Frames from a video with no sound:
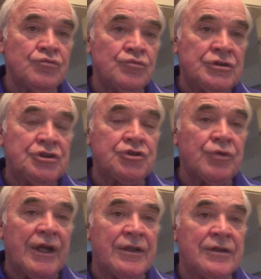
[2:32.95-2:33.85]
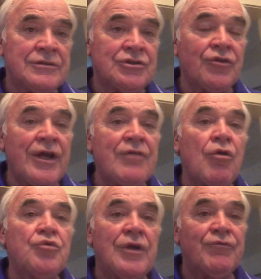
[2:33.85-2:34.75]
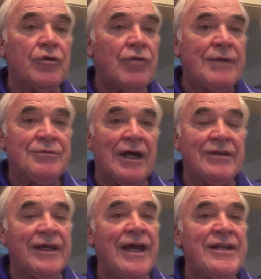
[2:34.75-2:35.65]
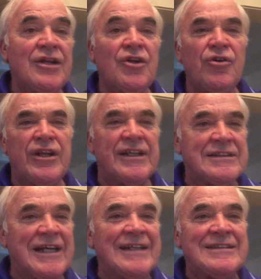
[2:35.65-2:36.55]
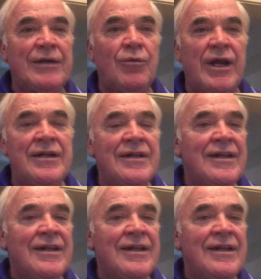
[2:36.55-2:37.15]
restrict. So they grow different grapes out there, and they're learning this as they went.